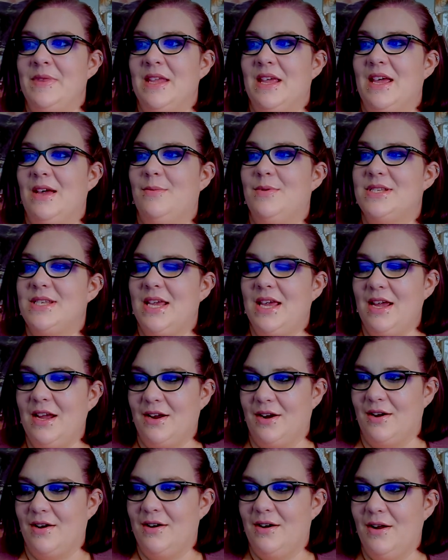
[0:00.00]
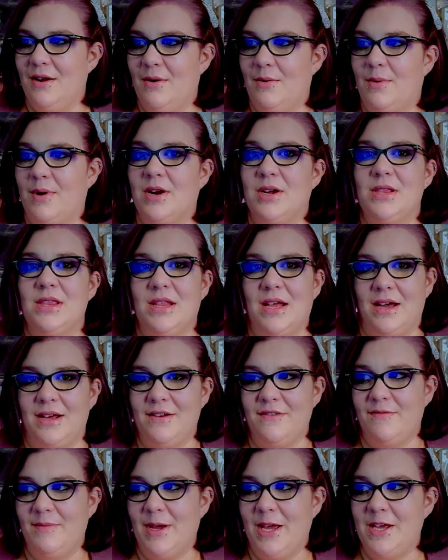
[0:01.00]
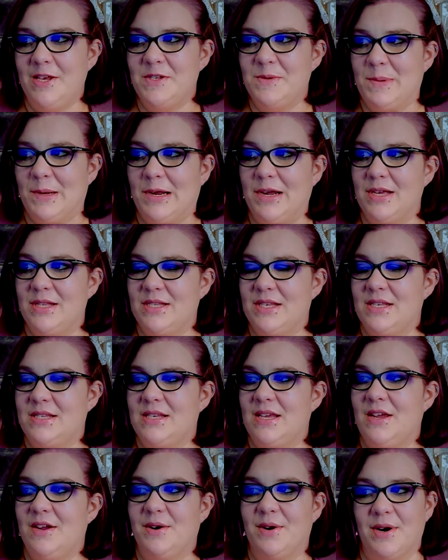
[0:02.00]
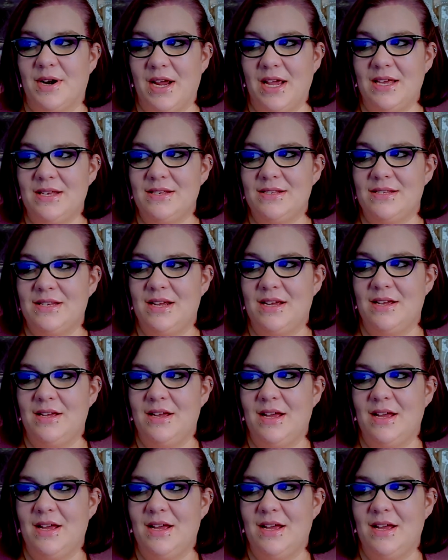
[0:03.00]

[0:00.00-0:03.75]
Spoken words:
It was here where a lot of my experiences increased,